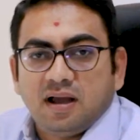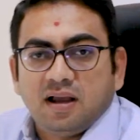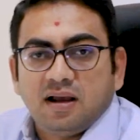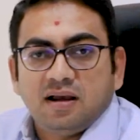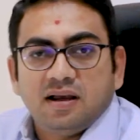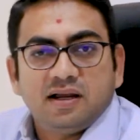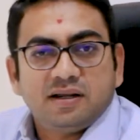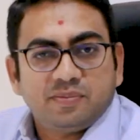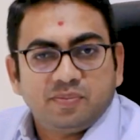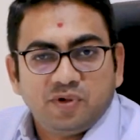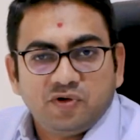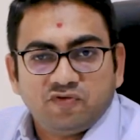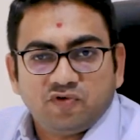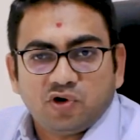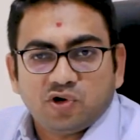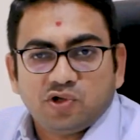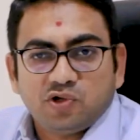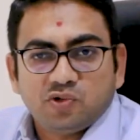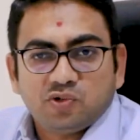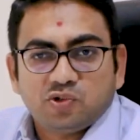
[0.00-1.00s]
Let me
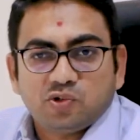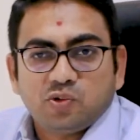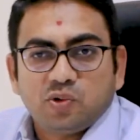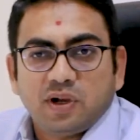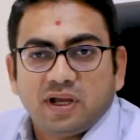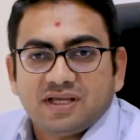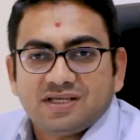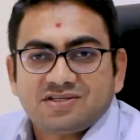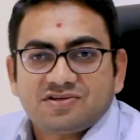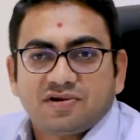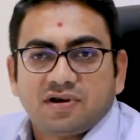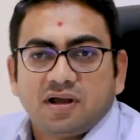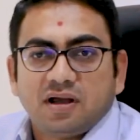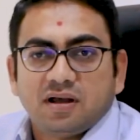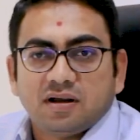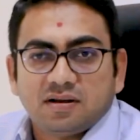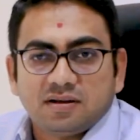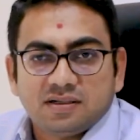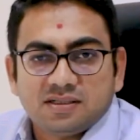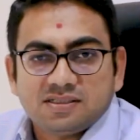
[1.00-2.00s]
walk you through ASTRA
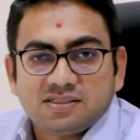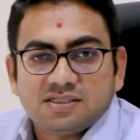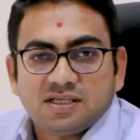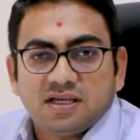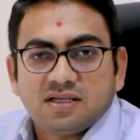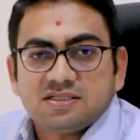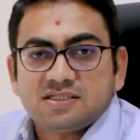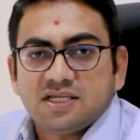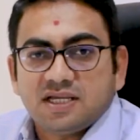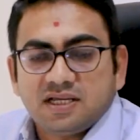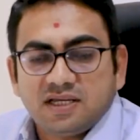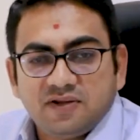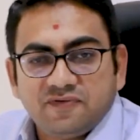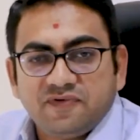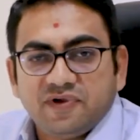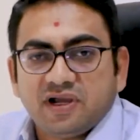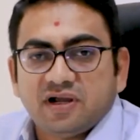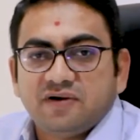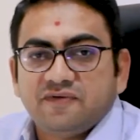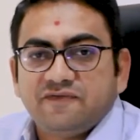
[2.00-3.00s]
AGNI's
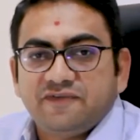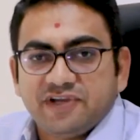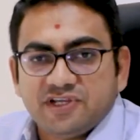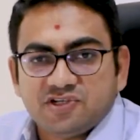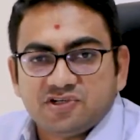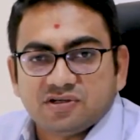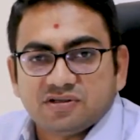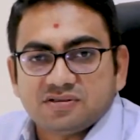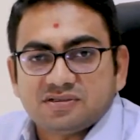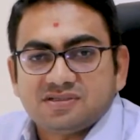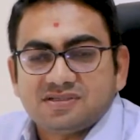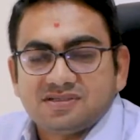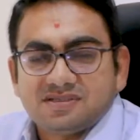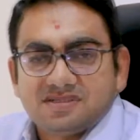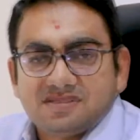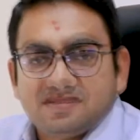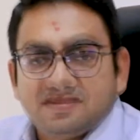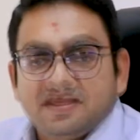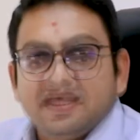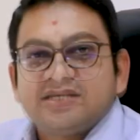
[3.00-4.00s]
significant features.
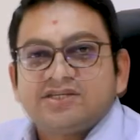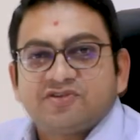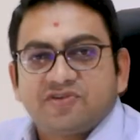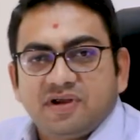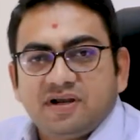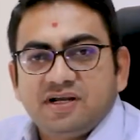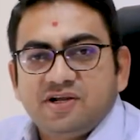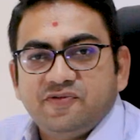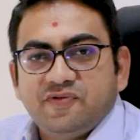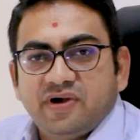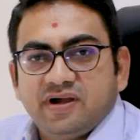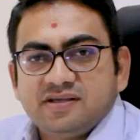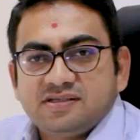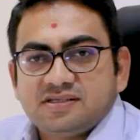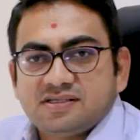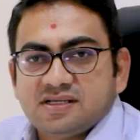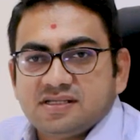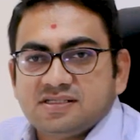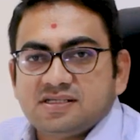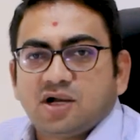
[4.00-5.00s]
ASTRA
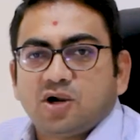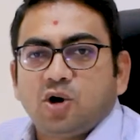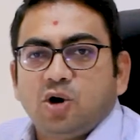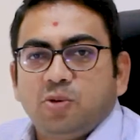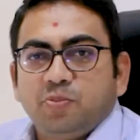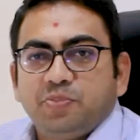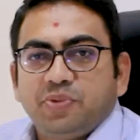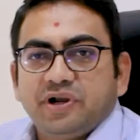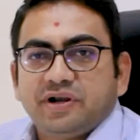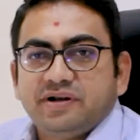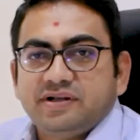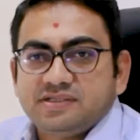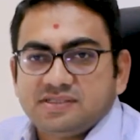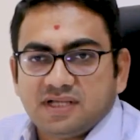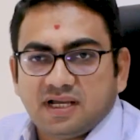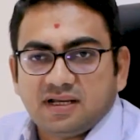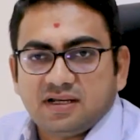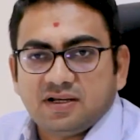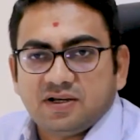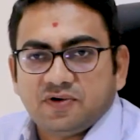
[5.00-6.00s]
device is a compact
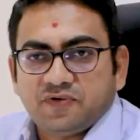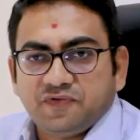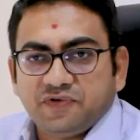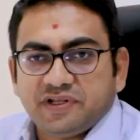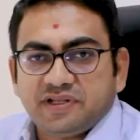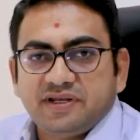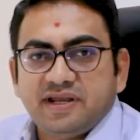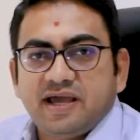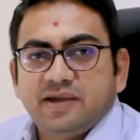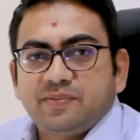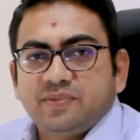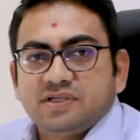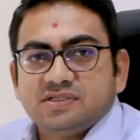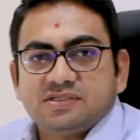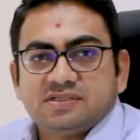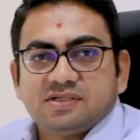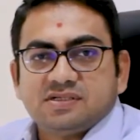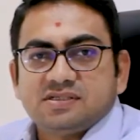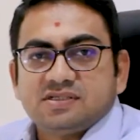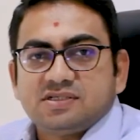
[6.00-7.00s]
design with
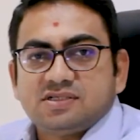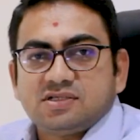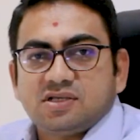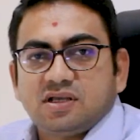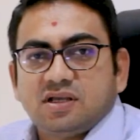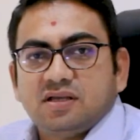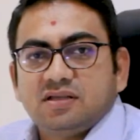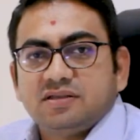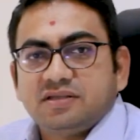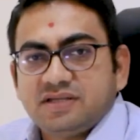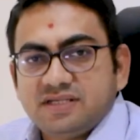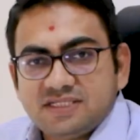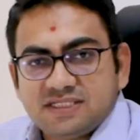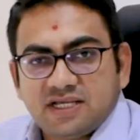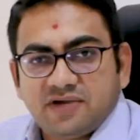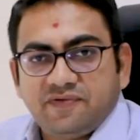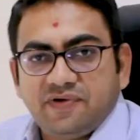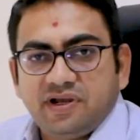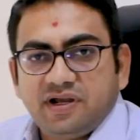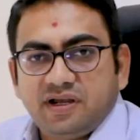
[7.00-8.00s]
dimensions
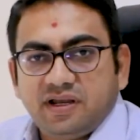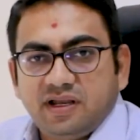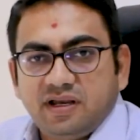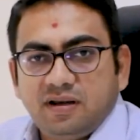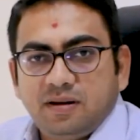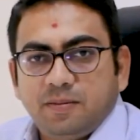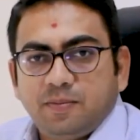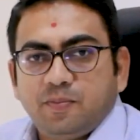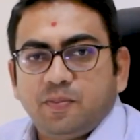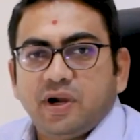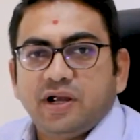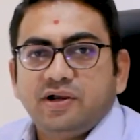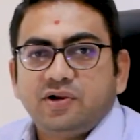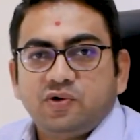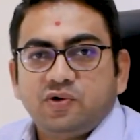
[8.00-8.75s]
317 by